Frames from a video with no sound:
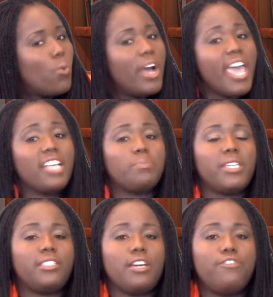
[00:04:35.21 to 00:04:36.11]
Well, it has
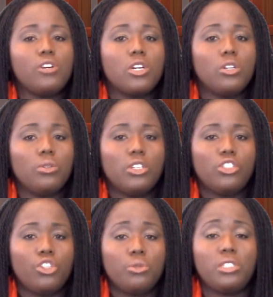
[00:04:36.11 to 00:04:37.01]
been difficult
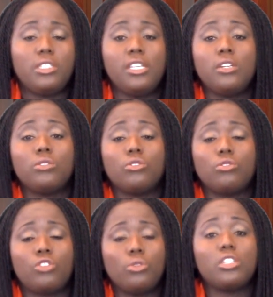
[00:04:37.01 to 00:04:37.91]
due due,
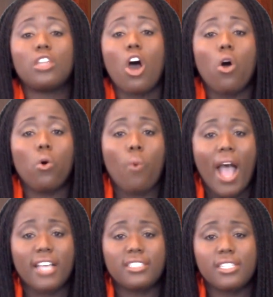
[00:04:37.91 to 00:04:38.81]
due to the old
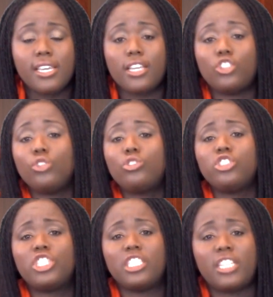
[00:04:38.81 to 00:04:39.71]
wine skin, due
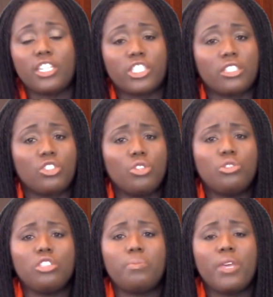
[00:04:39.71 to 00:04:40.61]
to tradition,
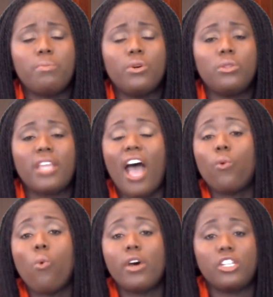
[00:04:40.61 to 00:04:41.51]
due to people
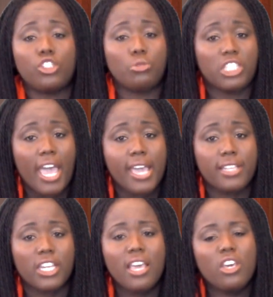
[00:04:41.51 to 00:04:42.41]
not wanting to
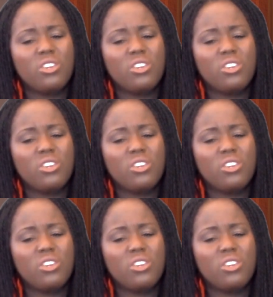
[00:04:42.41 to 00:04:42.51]
change.